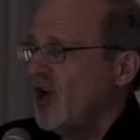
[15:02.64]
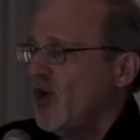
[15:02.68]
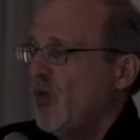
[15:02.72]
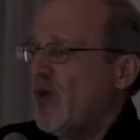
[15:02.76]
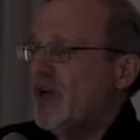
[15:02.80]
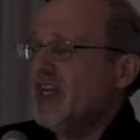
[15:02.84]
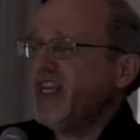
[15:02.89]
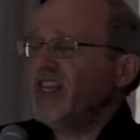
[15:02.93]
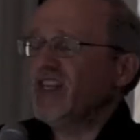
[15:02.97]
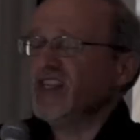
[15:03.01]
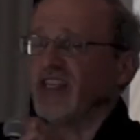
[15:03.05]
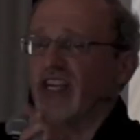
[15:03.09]

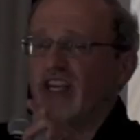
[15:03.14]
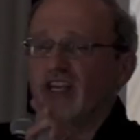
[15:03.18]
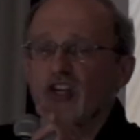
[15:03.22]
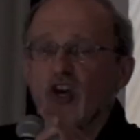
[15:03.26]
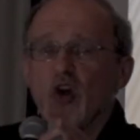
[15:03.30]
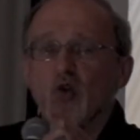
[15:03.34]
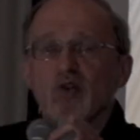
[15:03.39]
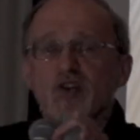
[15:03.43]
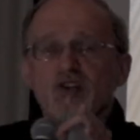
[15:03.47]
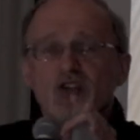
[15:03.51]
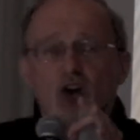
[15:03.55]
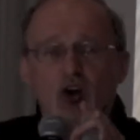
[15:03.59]
when he said,
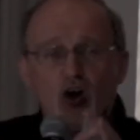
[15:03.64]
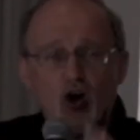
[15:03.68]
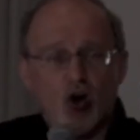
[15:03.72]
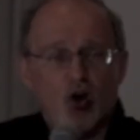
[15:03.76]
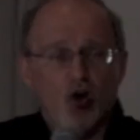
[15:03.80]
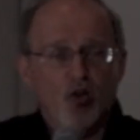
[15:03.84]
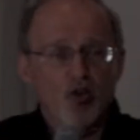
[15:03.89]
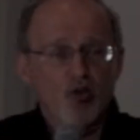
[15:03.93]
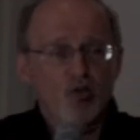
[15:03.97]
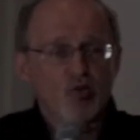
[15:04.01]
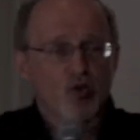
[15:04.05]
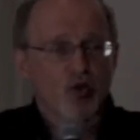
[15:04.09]
go into
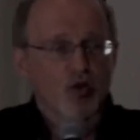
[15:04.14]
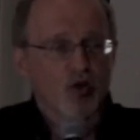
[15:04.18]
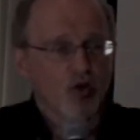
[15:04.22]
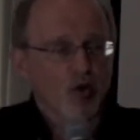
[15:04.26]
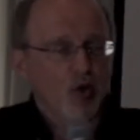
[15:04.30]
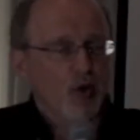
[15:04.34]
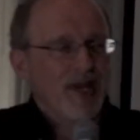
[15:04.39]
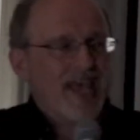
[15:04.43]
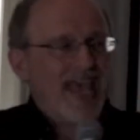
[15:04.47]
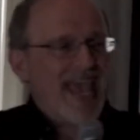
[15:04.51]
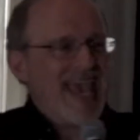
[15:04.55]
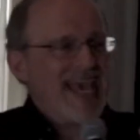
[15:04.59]
all the
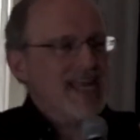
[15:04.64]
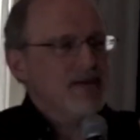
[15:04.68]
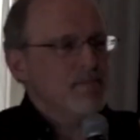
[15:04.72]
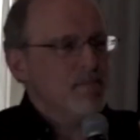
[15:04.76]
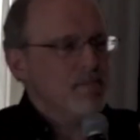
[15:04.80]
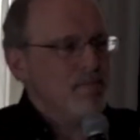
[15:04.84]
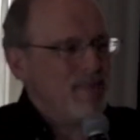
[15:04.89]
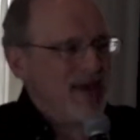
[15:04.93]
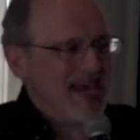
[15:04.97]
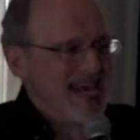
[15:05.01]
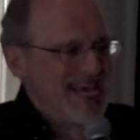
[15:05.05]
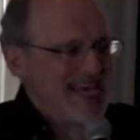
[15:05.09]
world
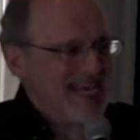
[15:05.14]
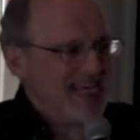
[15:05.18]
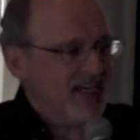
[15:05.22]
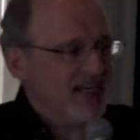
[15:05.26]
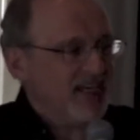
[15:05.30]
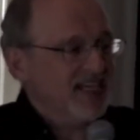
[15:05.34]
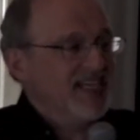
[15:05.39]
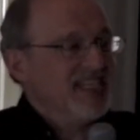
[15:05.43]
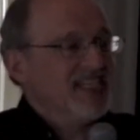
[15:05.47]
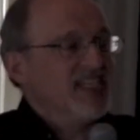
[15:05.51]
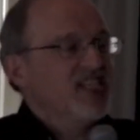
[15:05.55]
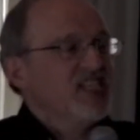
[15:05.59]
and make
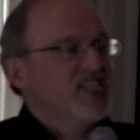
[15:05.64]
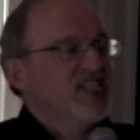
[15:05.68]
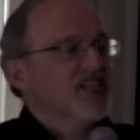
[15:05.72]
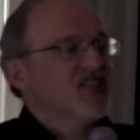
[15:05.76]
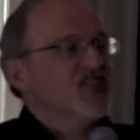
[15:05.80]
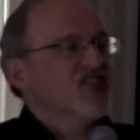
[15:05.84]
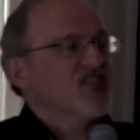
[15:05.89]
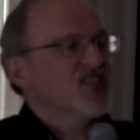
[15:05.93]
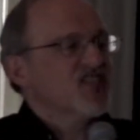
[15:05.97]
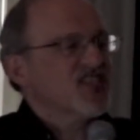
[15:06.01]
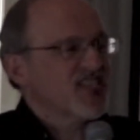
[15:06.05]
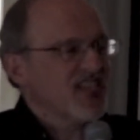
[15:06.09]

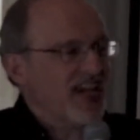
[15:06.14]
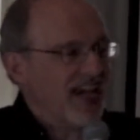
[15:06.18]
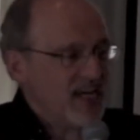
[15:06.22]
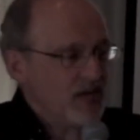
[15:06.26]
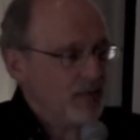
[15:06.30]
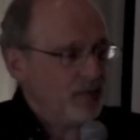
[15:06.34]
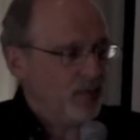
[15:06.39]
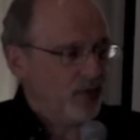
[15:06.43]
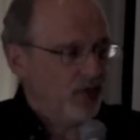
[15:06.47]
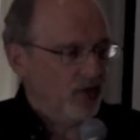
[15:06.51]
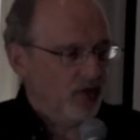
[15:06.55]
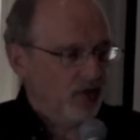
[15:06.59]

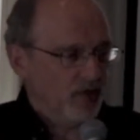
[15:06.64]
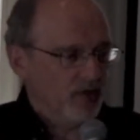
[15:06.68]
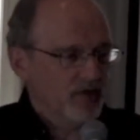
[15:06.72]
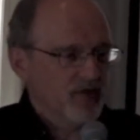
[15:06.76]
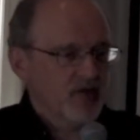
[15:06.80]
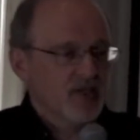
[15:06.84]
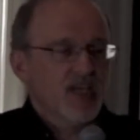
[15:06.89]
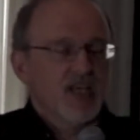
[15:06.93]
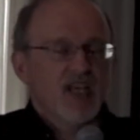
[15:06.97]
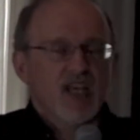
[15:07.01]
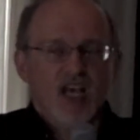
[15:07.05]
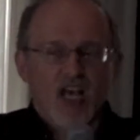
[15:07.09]

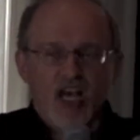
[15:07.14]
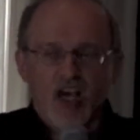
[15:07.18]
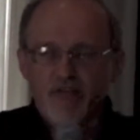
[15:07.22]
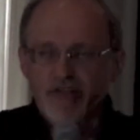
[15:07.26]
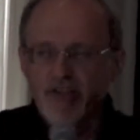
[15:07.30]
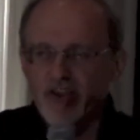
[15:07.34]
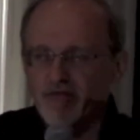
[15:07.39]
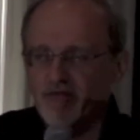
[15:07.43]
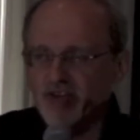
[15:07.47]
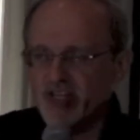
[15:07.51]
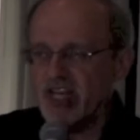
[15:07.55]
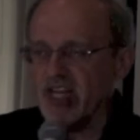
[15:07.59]
disciples
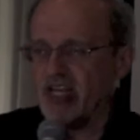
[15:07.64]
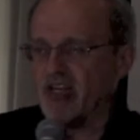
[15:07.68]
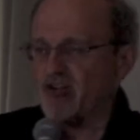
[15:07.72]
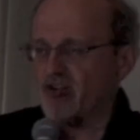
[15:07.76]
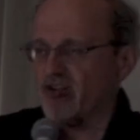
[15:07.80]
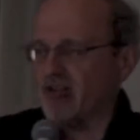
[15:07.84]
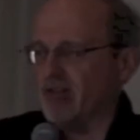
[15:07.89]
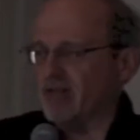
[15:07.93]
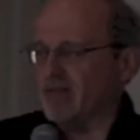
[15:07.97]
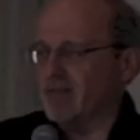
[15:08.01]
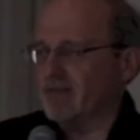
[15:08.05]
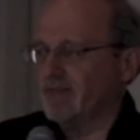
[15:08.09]
of every
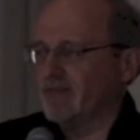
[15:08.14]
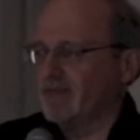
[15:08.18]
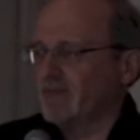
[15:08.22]
nation.